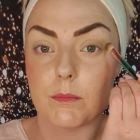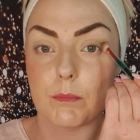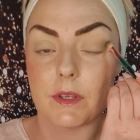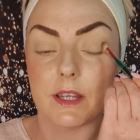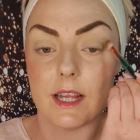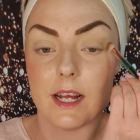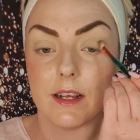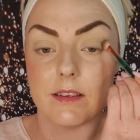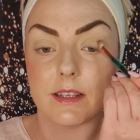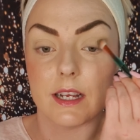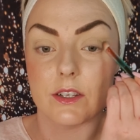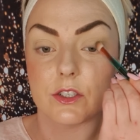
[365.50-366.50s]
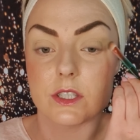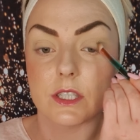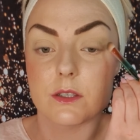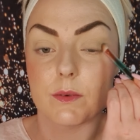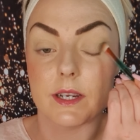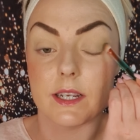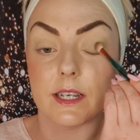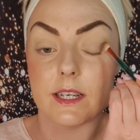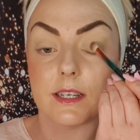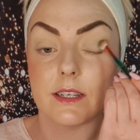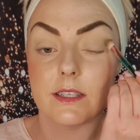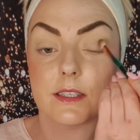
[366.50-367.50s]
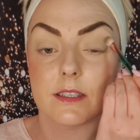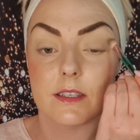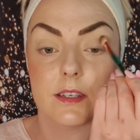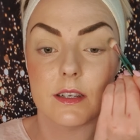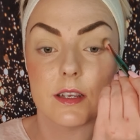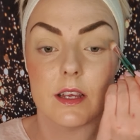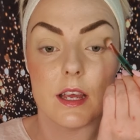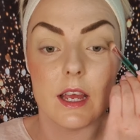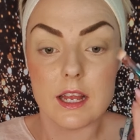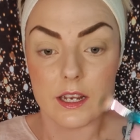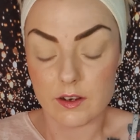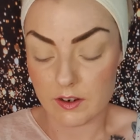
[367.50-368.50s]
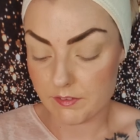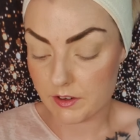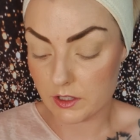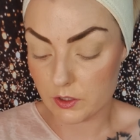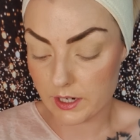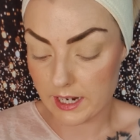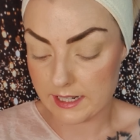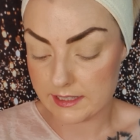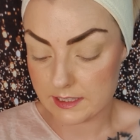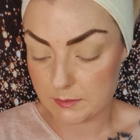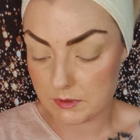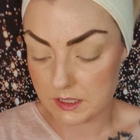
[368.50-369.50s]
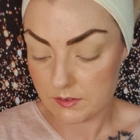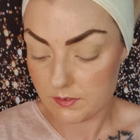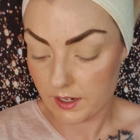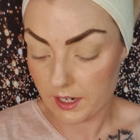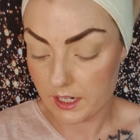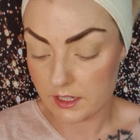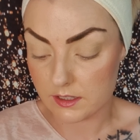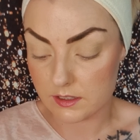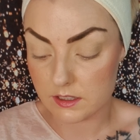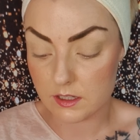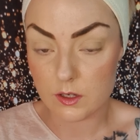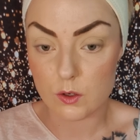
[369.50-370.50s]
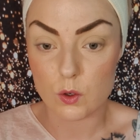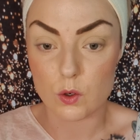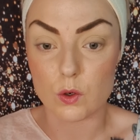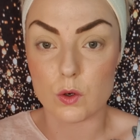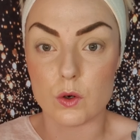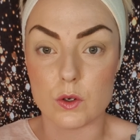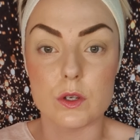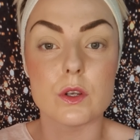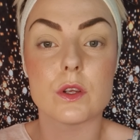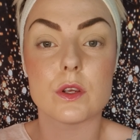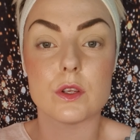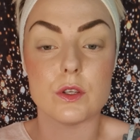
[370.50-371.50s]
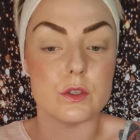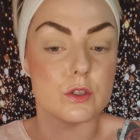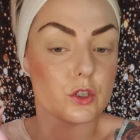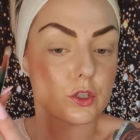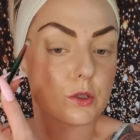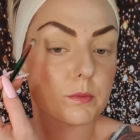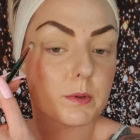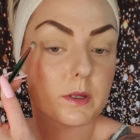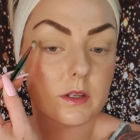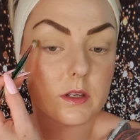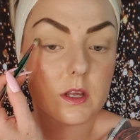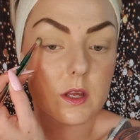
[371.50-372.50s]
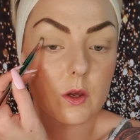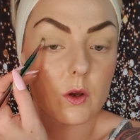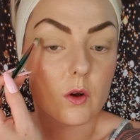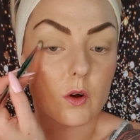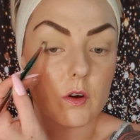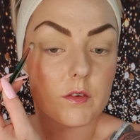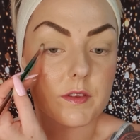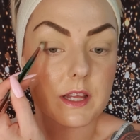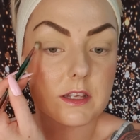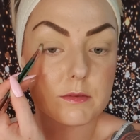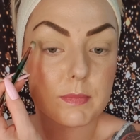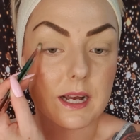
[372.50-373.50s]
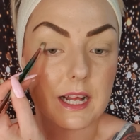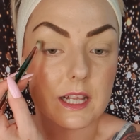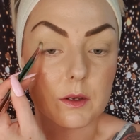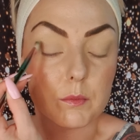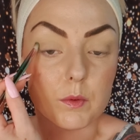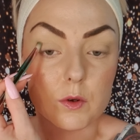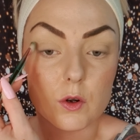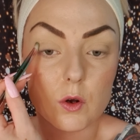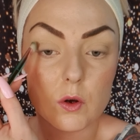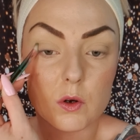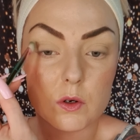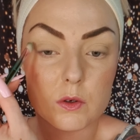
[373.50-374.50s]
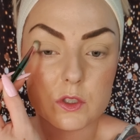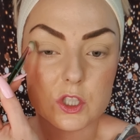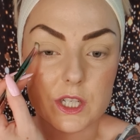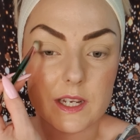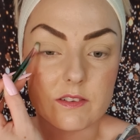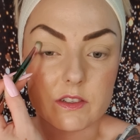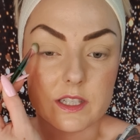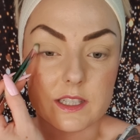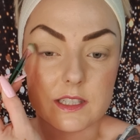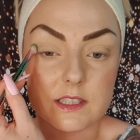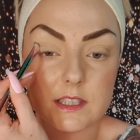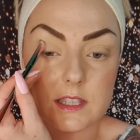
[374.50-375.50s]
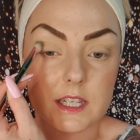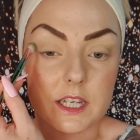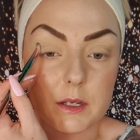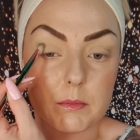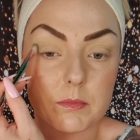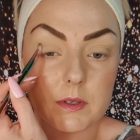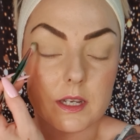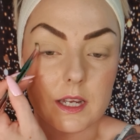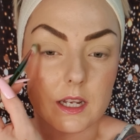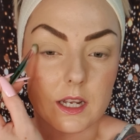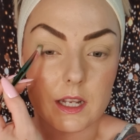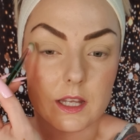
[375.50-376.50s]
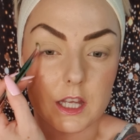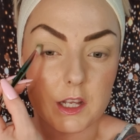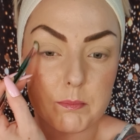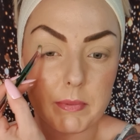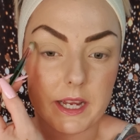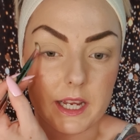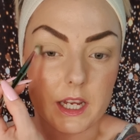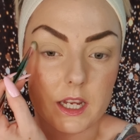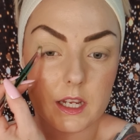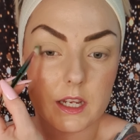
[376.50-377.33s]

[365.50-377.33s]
But that is actually quite nice. Now every look I seem to find on YouTube of this palette were all generally the same and in the pink